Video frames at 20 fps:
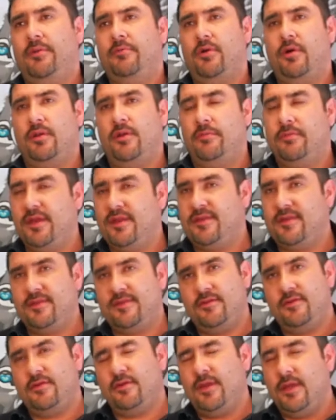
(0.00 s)
my brother, and my
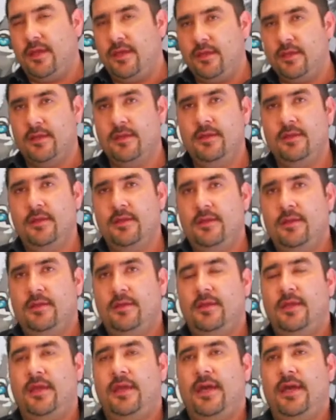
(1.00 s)
sister,
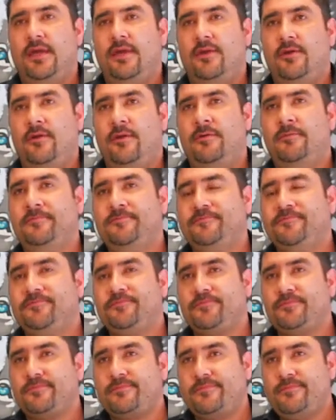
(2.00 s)
they got here.
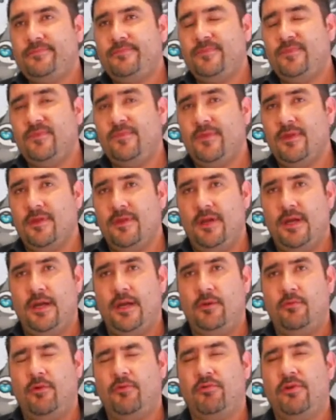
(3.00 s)

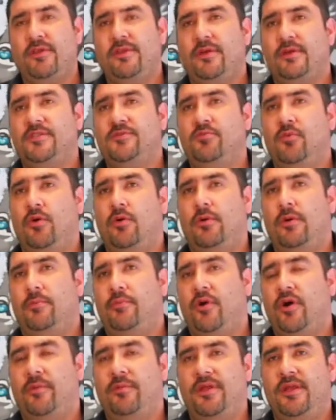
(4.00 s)
We rented a small
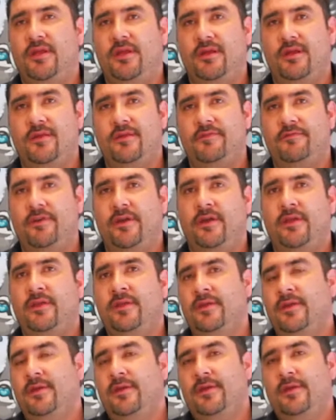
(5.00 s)
apartment in
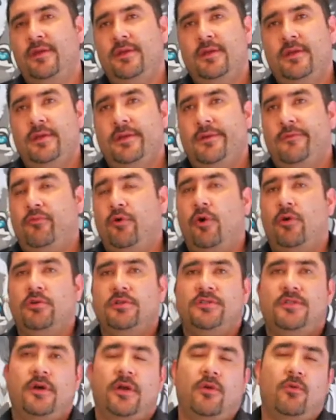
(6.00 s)
Elizabeth. We
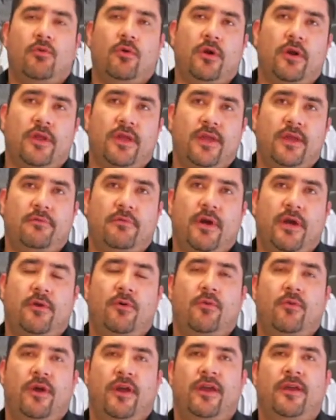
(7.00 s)
all started working right
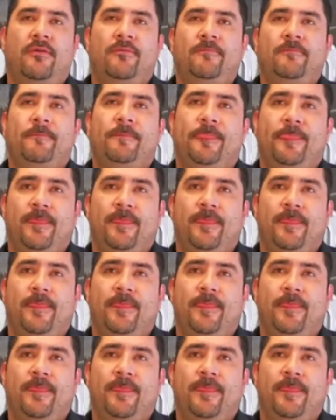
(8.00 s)
away.